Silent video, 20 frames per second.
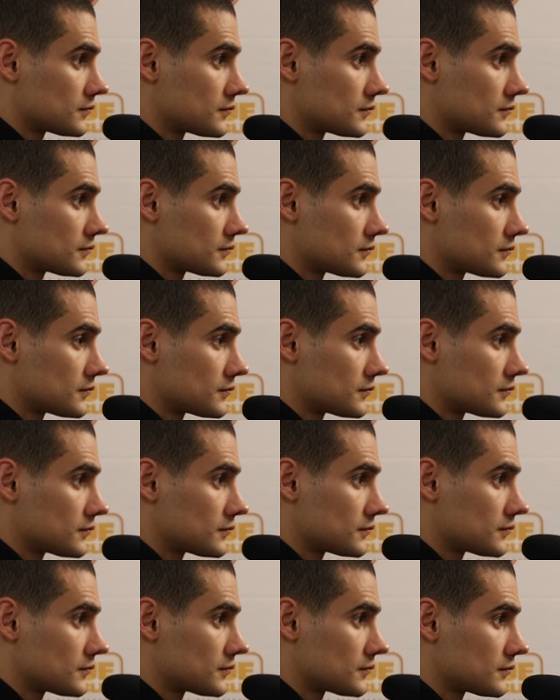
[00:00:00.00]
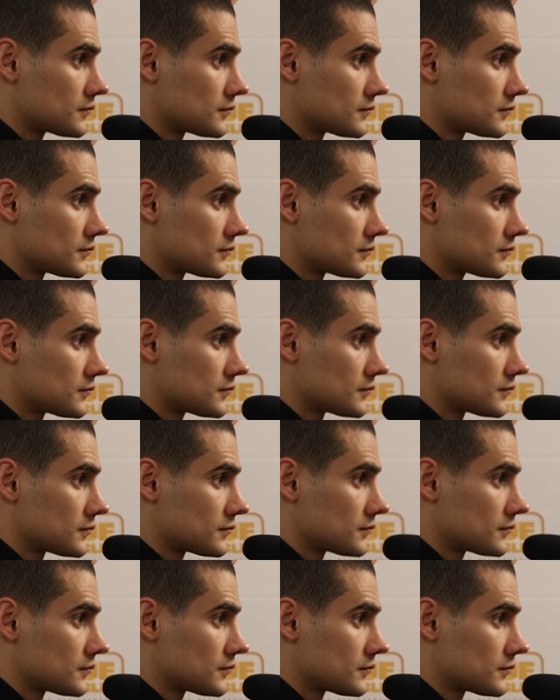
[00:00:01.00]

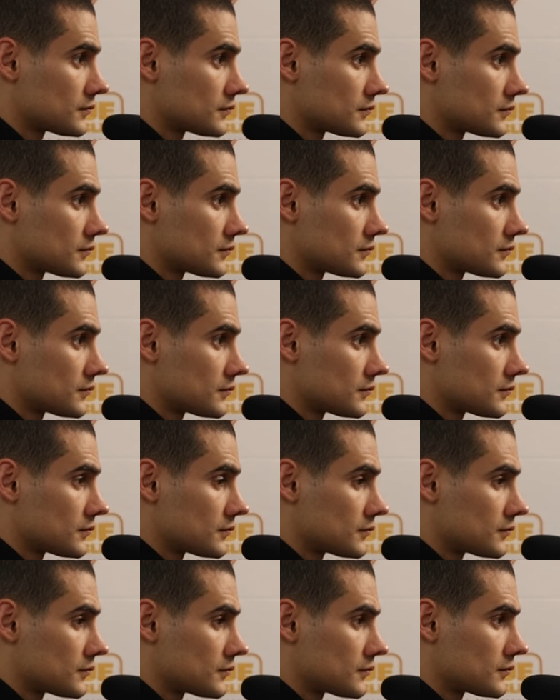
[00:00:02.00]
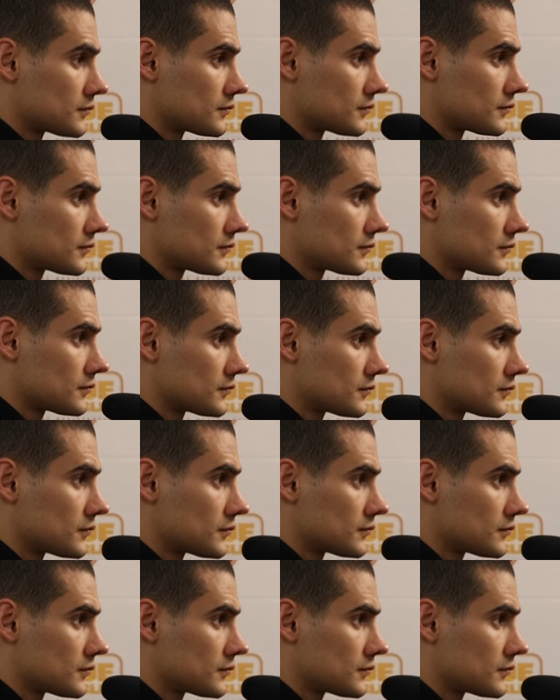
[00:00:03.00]

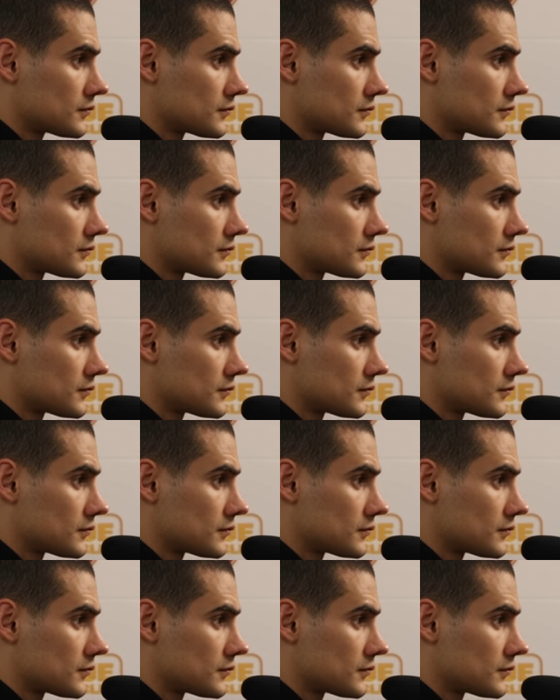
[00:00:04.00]
This person isn't speaking.